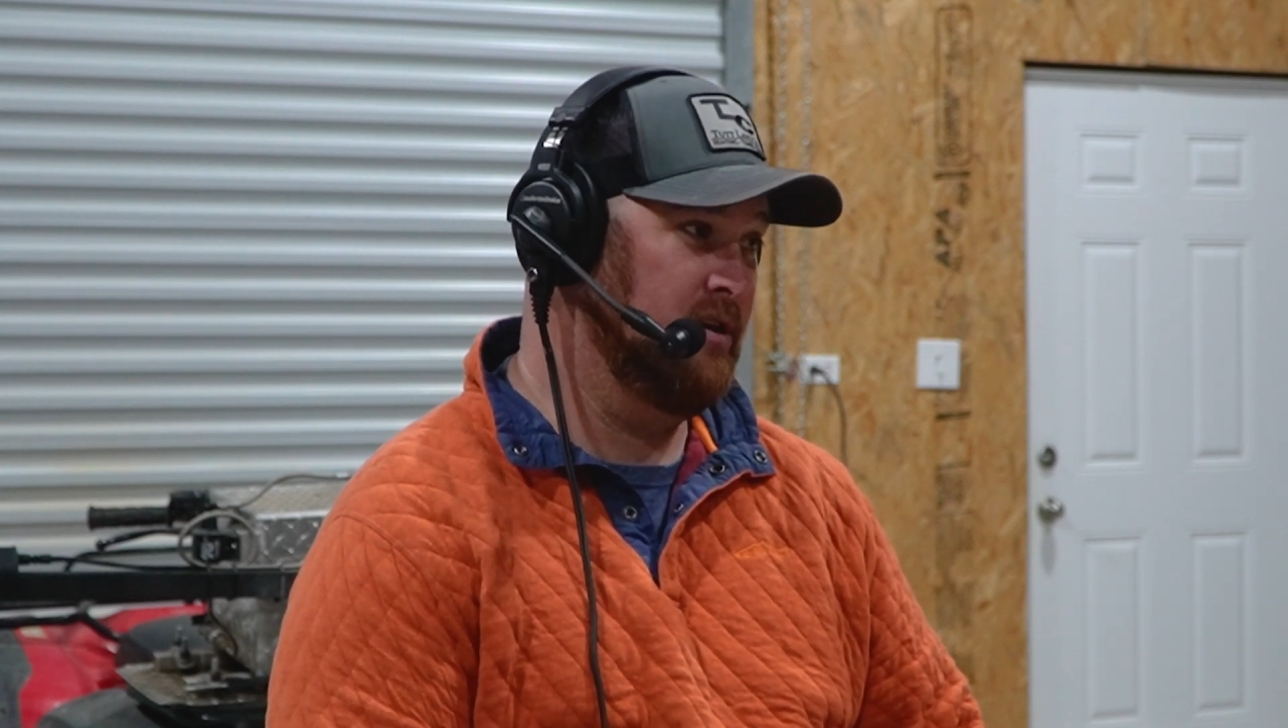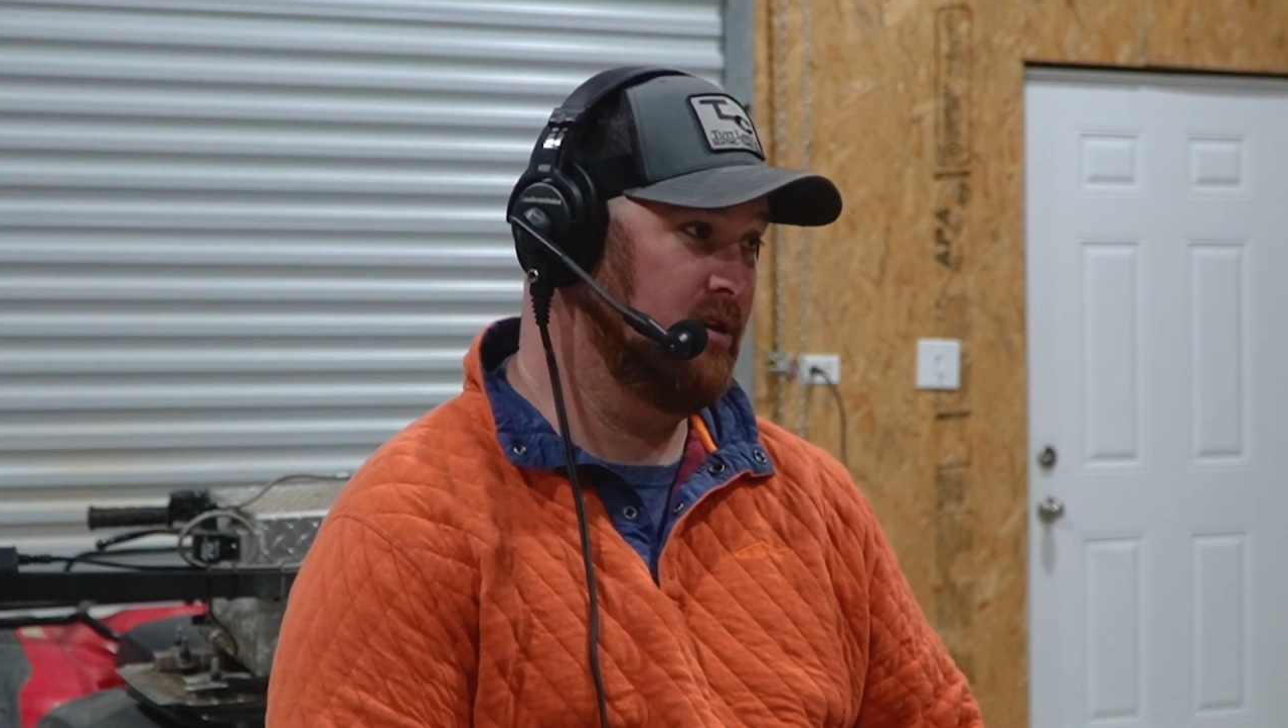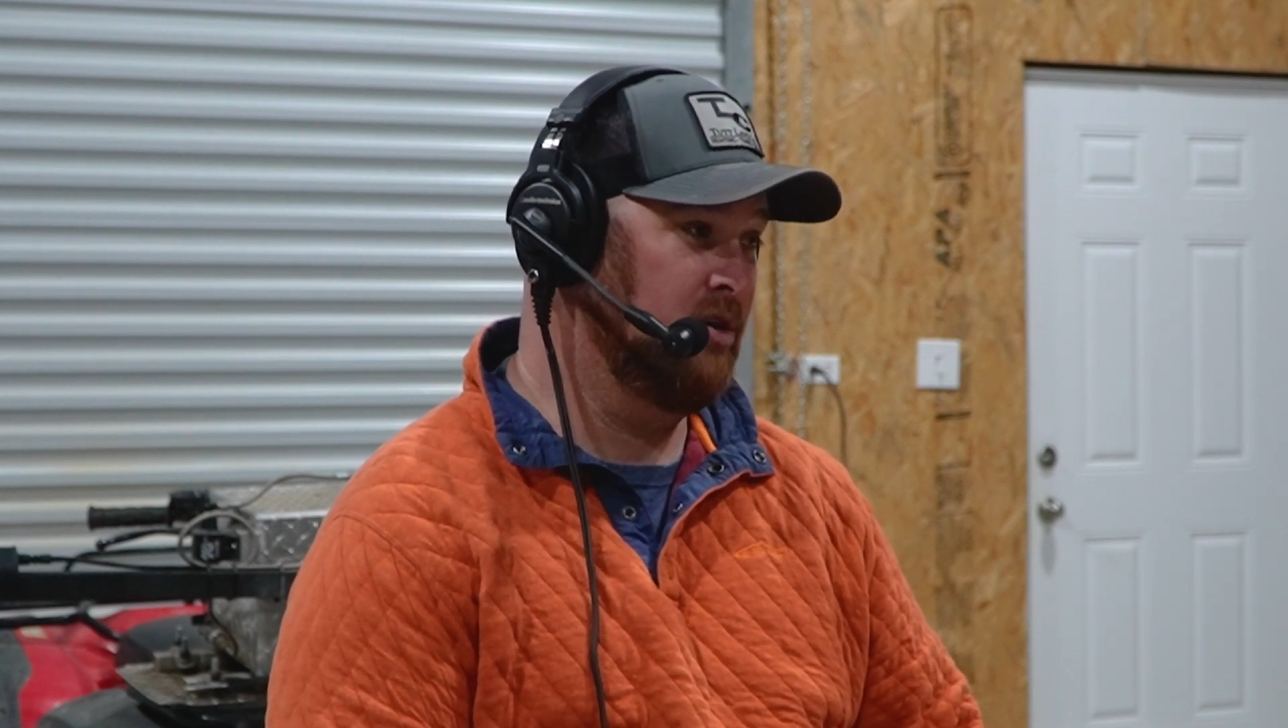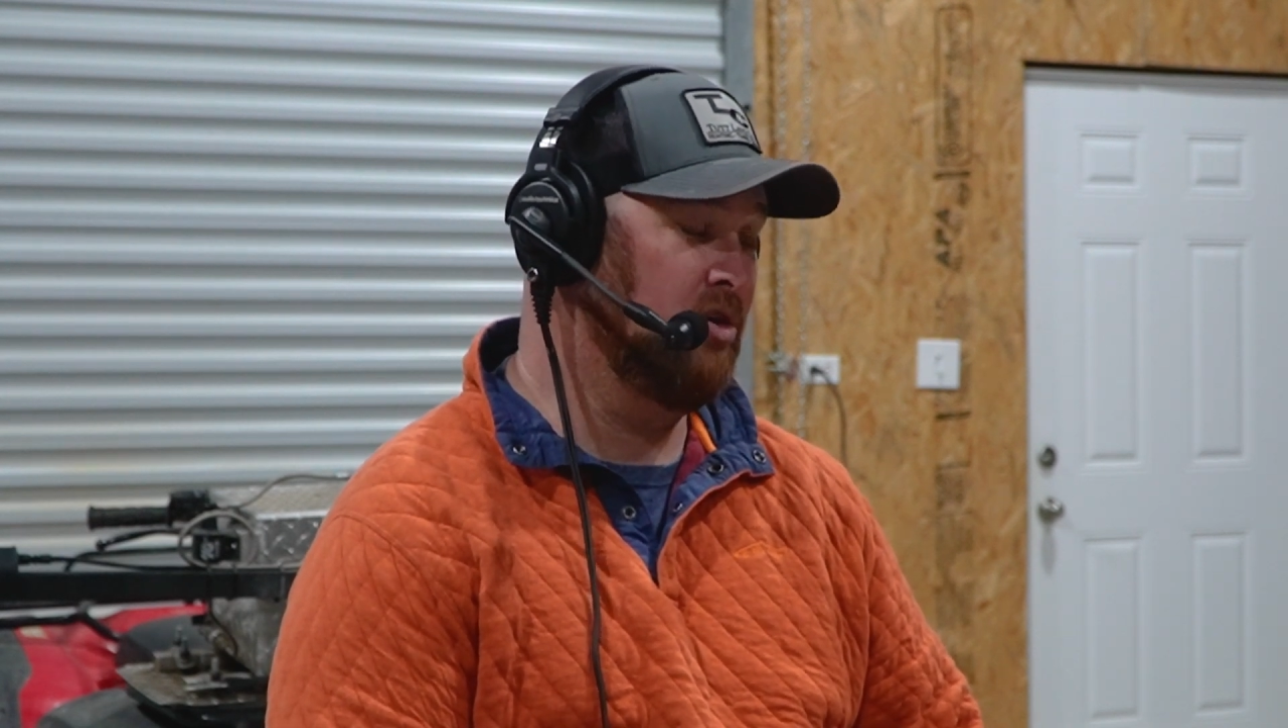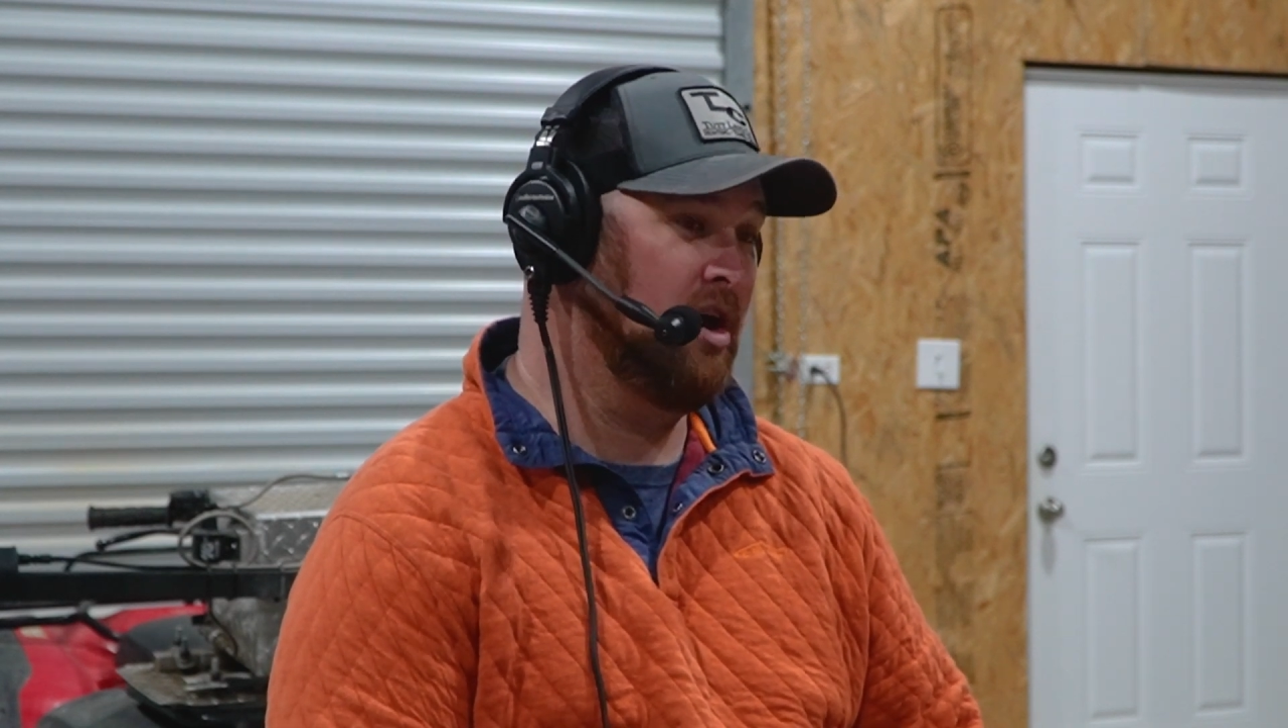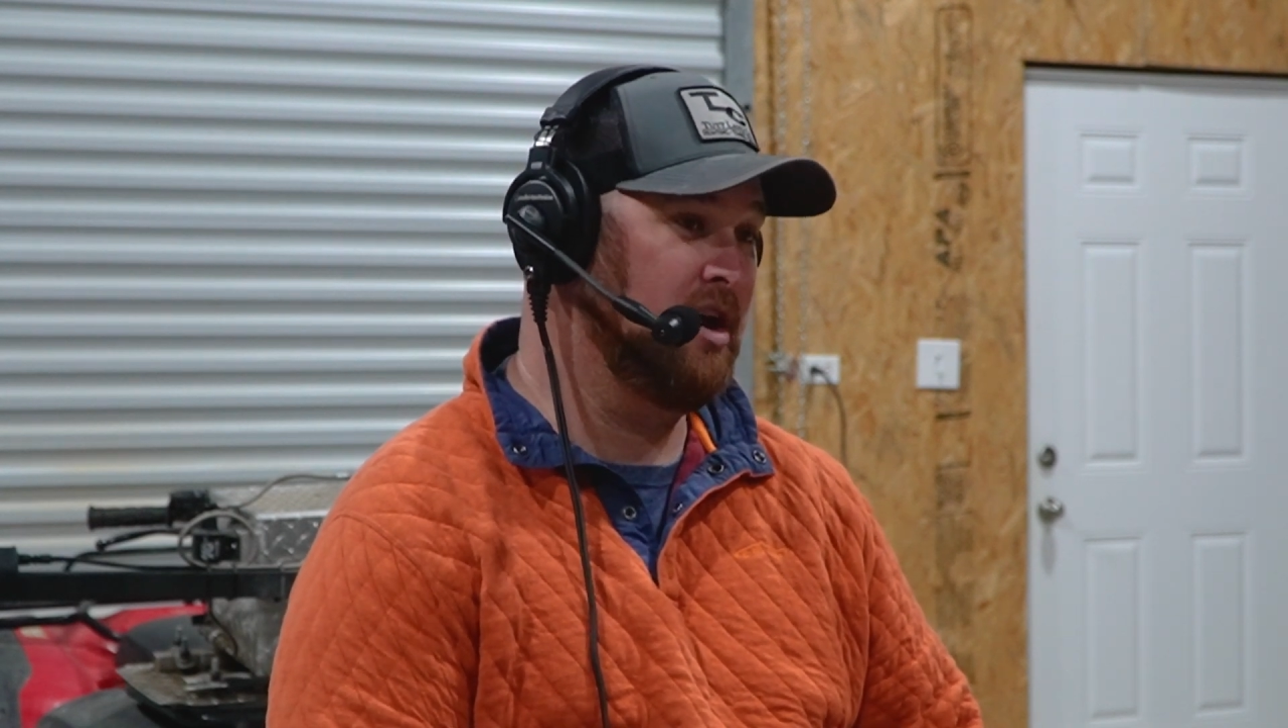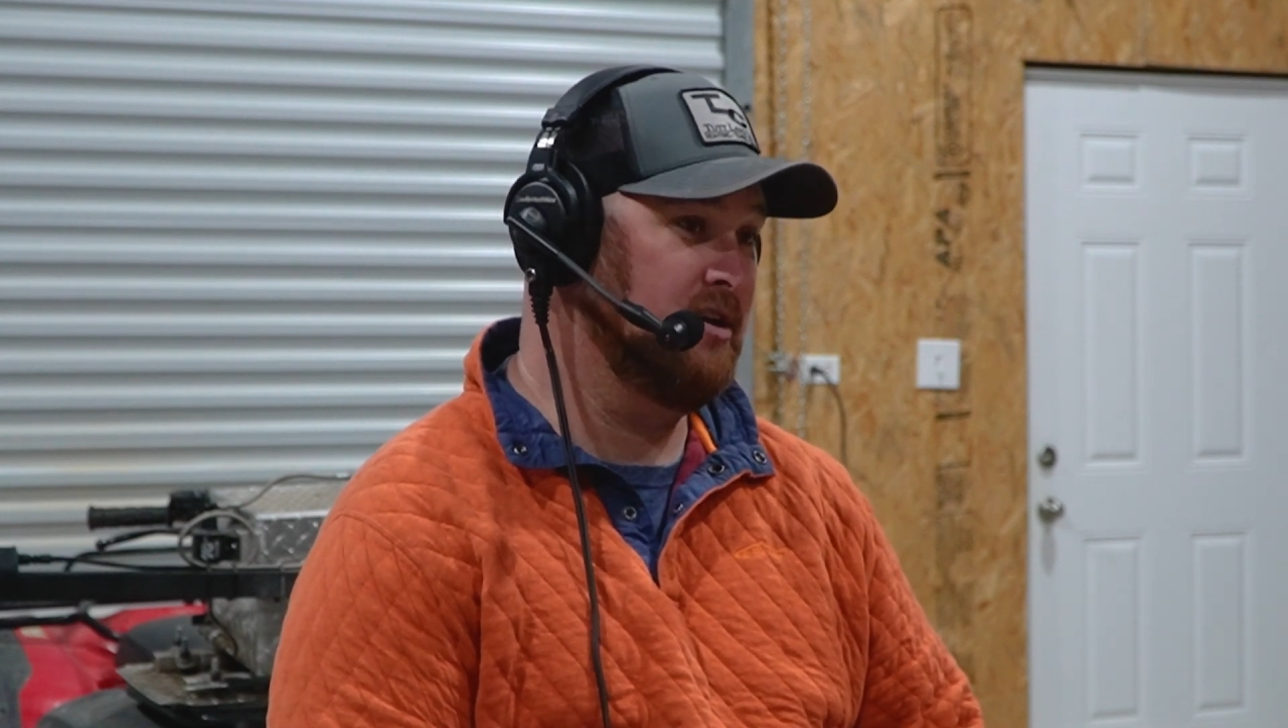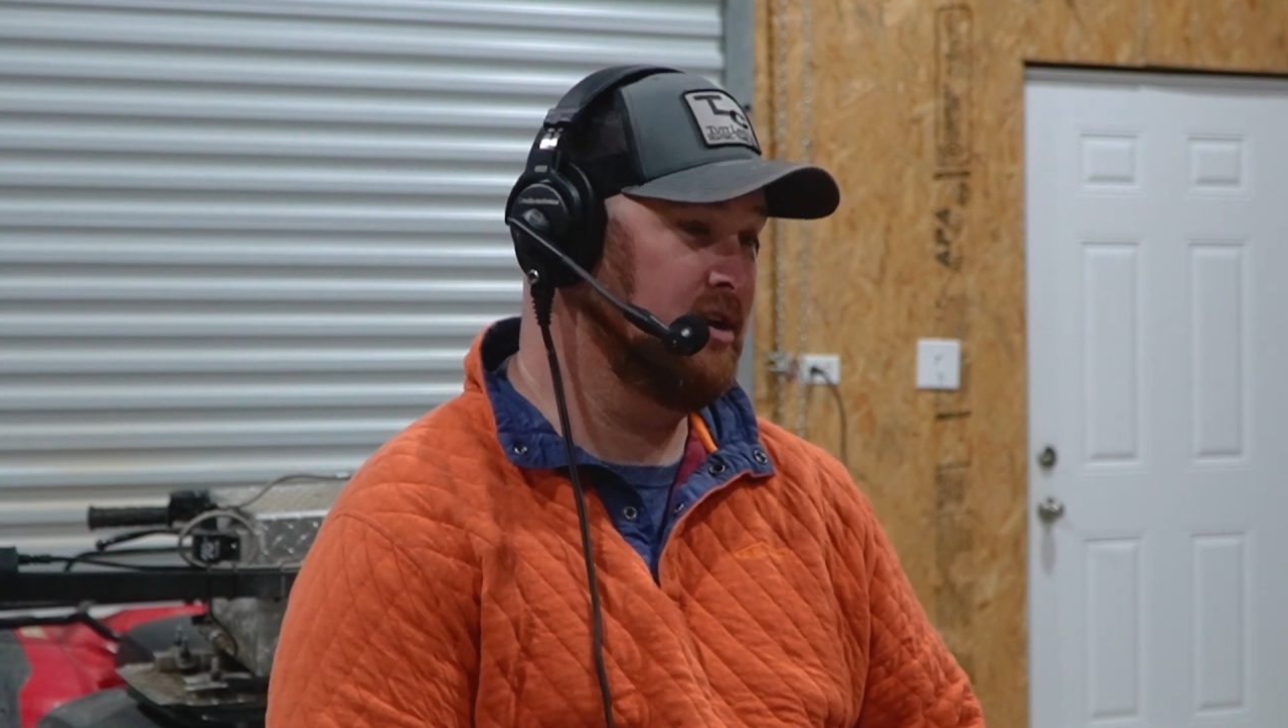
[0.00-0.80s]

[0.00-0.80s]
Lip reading: of great